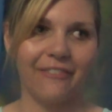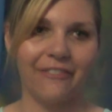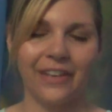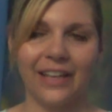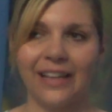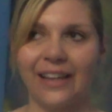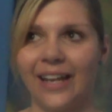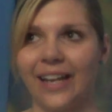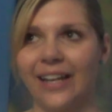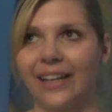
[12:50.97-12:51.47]

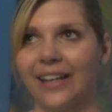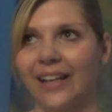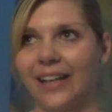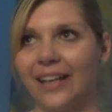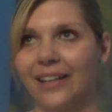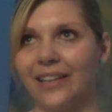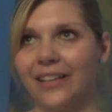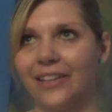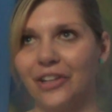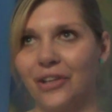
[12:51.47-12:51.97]
feel like,
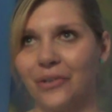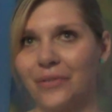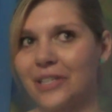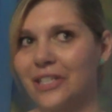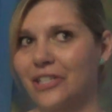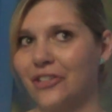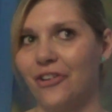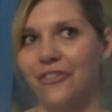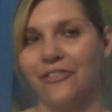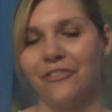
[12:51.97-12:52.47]
you know,
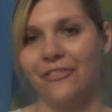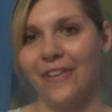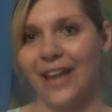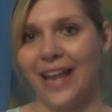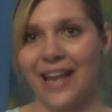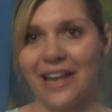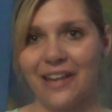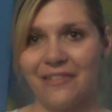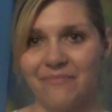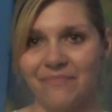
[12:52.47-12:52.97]
it's not
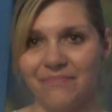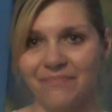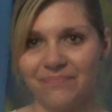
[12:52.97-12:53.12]
fair.